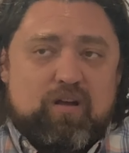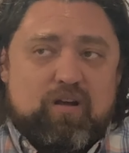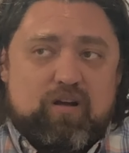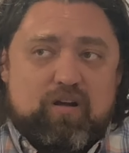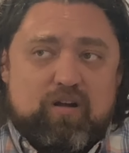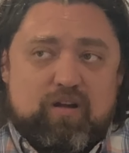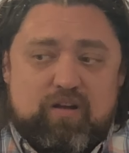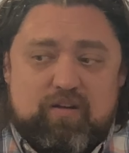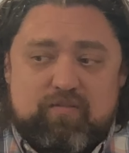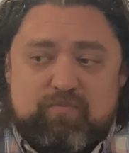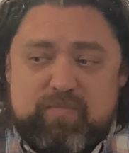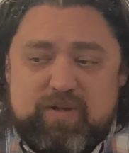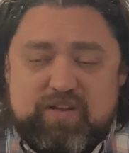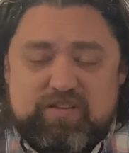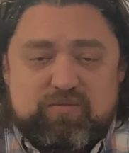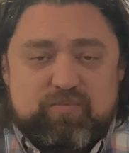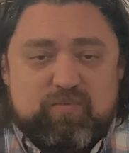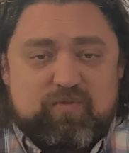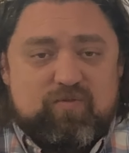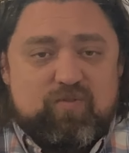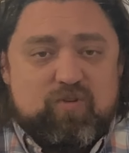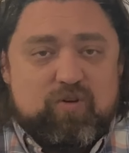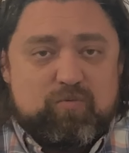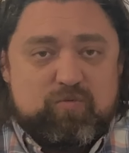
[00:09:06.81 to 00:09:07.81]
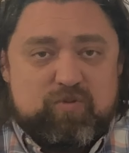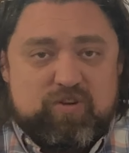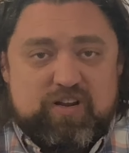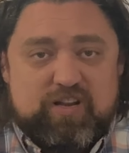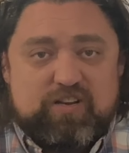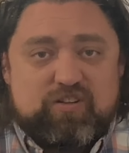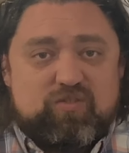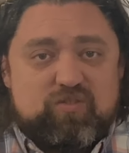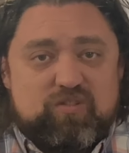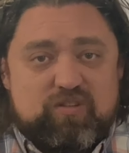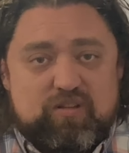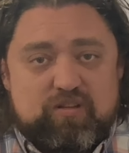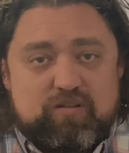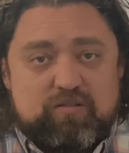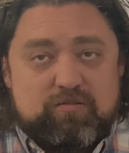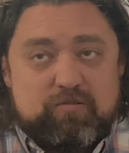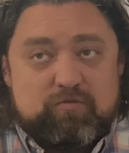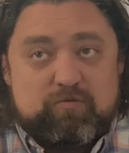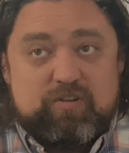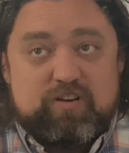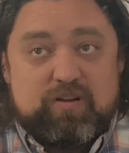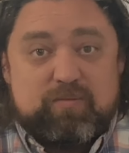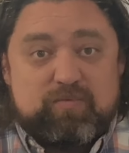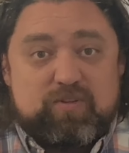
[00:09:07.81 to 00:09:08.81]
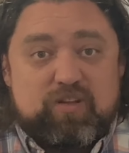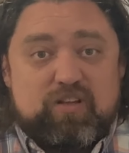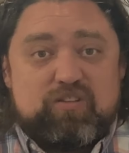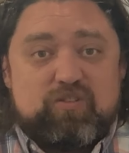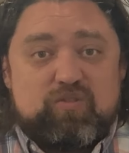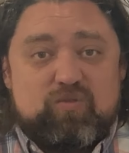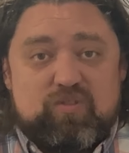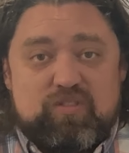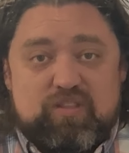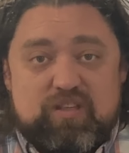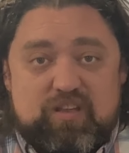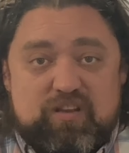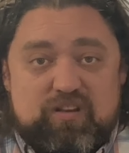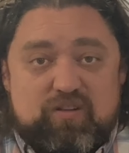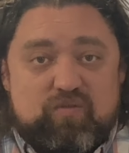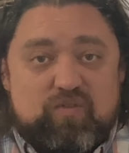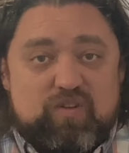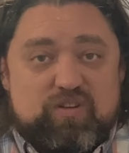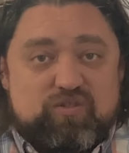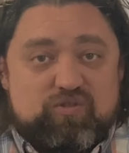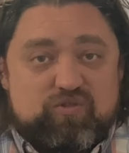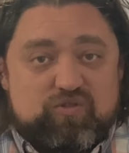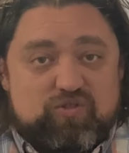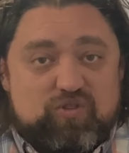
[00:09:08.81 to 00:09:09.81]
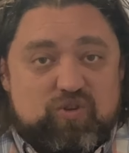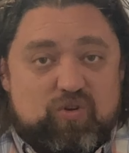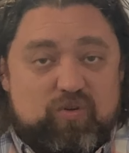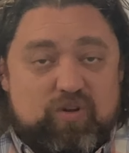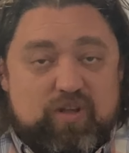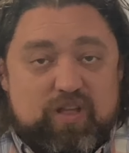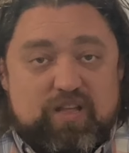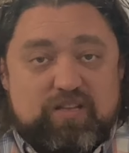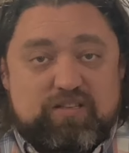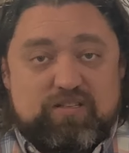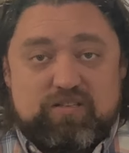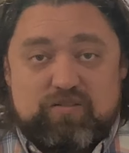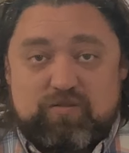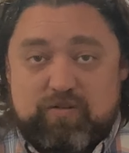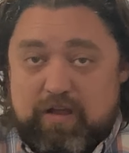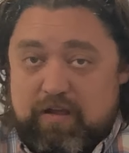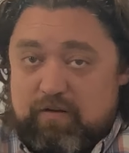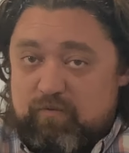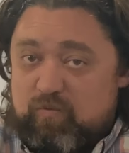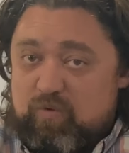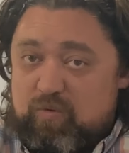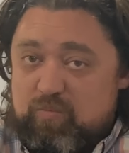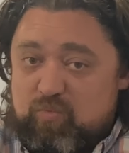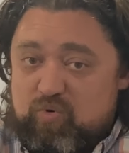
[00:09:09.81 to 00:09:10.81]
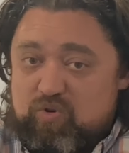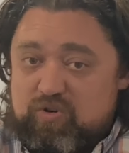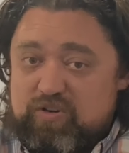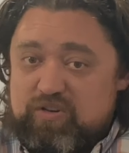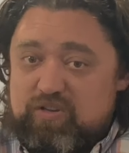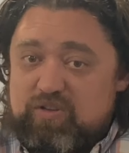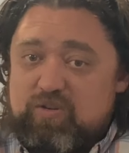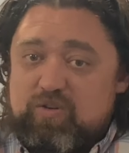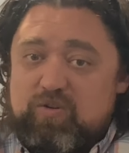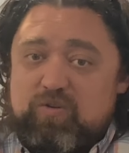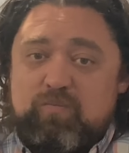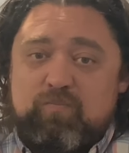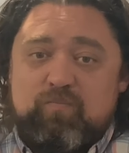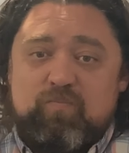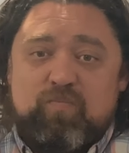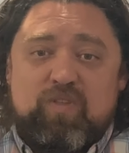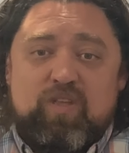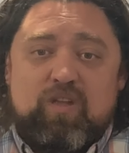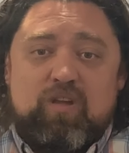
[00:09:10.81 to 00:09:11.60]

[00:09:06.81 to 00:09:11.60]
I've mentioned before, when I'm done doing the individual showcases, I have one more to do.